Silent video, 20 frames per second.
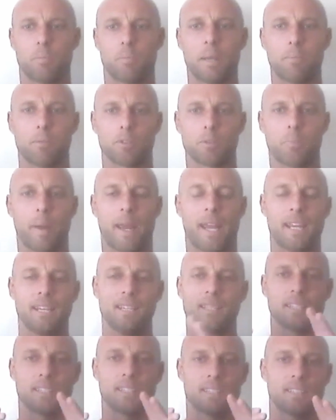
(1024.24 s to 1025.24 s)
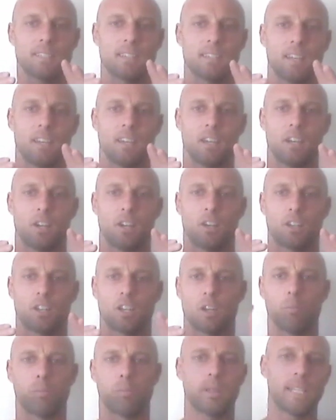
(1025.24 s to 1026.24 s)
that people's paces
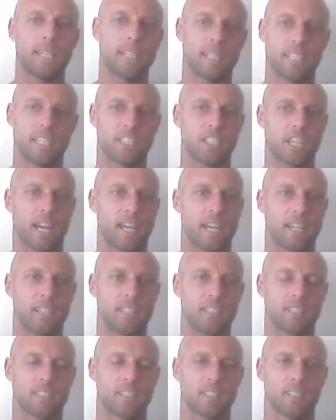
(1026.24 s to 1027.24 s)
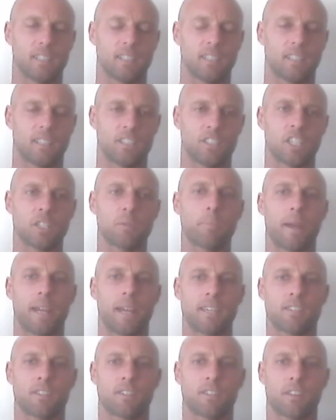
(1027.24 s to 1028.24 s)
completely change just
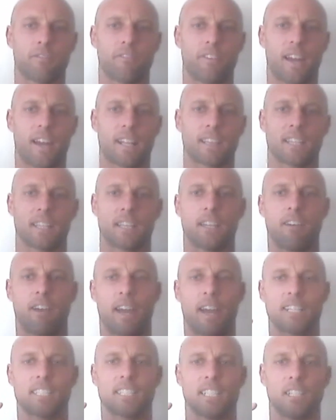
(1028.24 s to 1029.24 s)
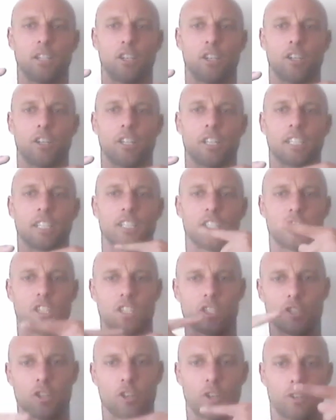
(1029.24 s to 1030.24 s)
based on the fact that they're actually learning to
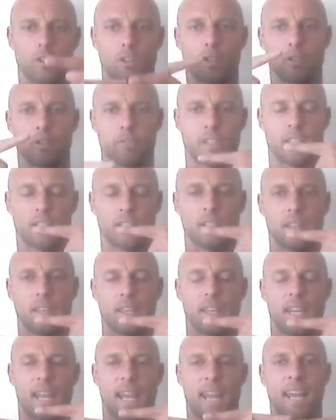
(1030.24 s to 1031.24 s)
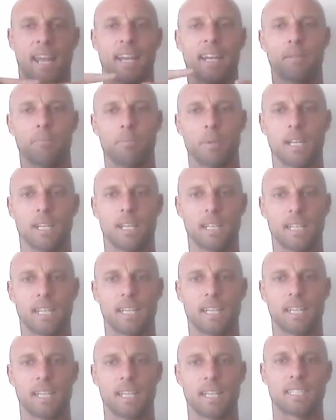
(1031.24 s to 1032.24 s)
just turn over. And
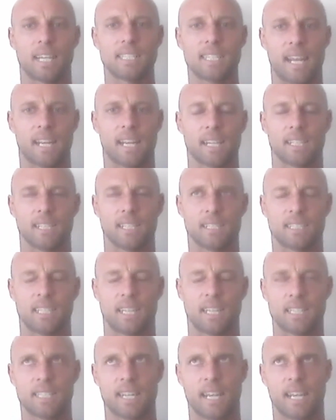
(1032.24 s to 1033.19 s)
admittedly, it does take,